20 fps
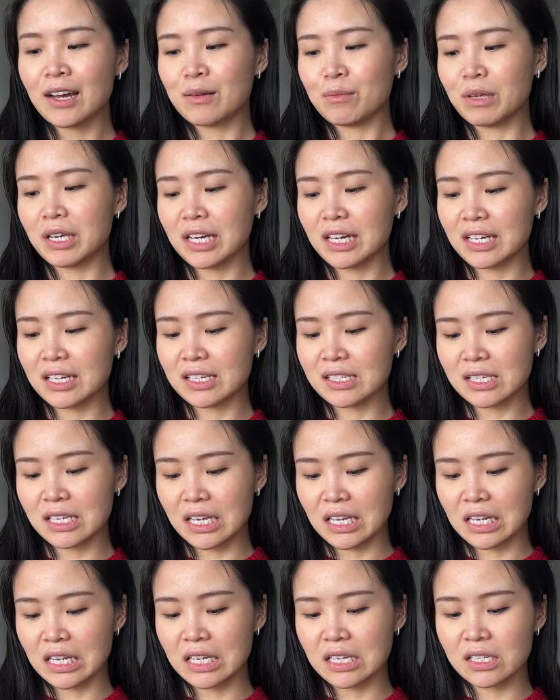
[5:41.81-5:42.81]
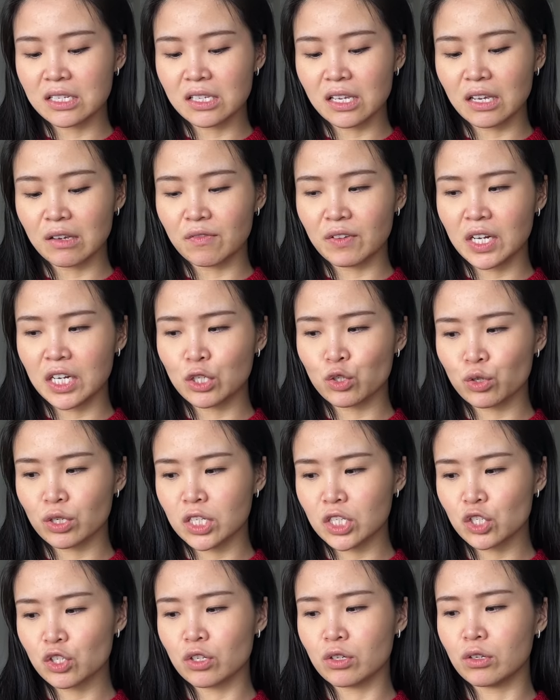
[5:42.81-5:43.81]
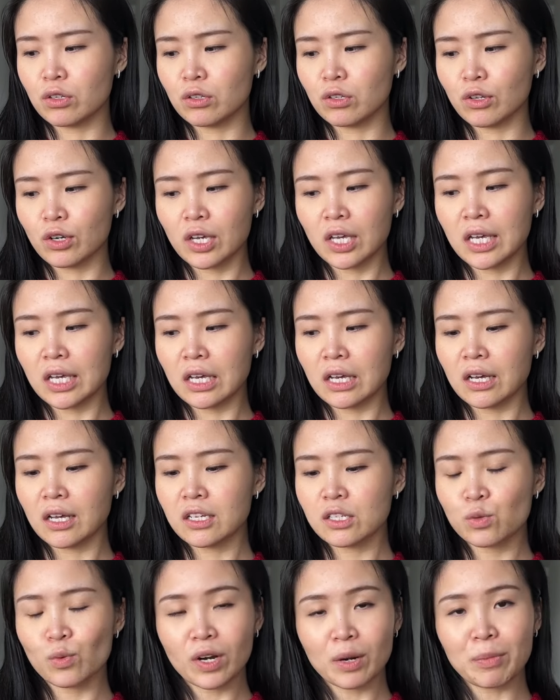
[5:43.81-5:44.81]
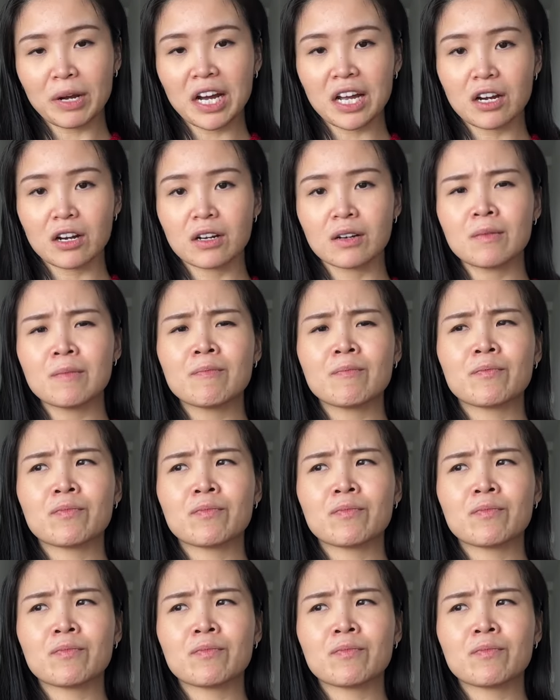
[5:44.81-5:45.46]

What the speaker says: because it is a very traditional looking sweater pattern.